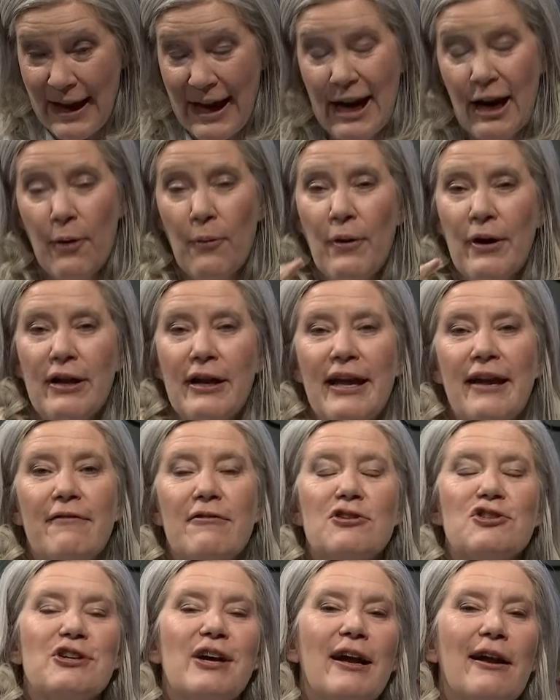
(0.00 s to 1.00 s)
And I want to
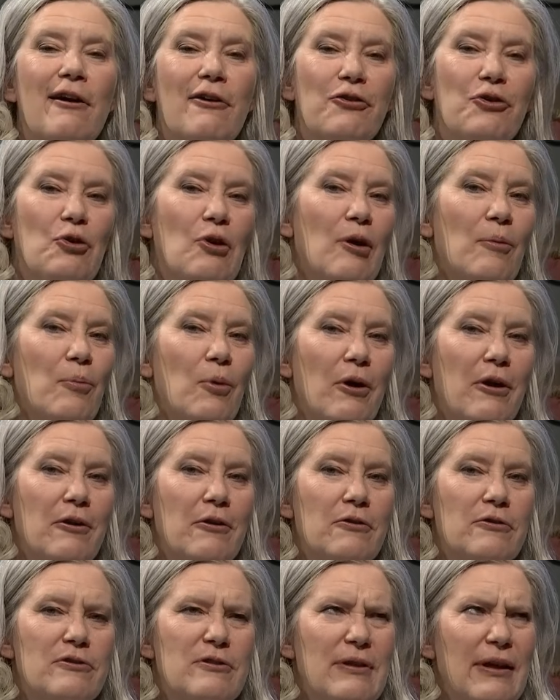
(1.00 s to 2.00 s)
give a shout out to our
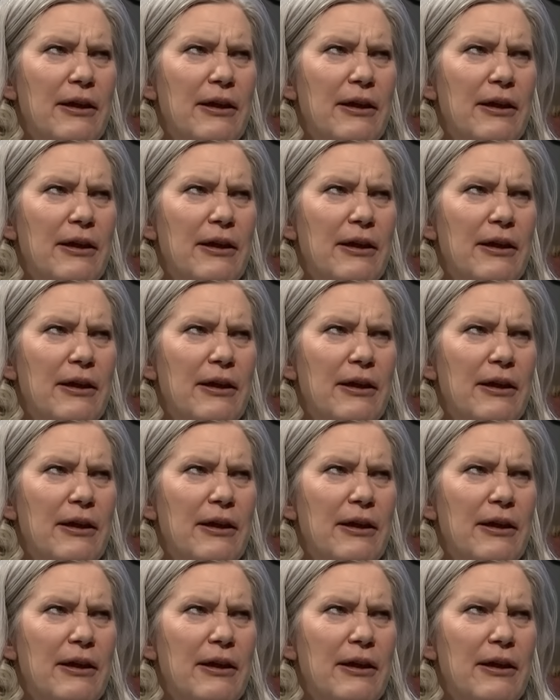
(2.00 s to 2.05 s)
partners.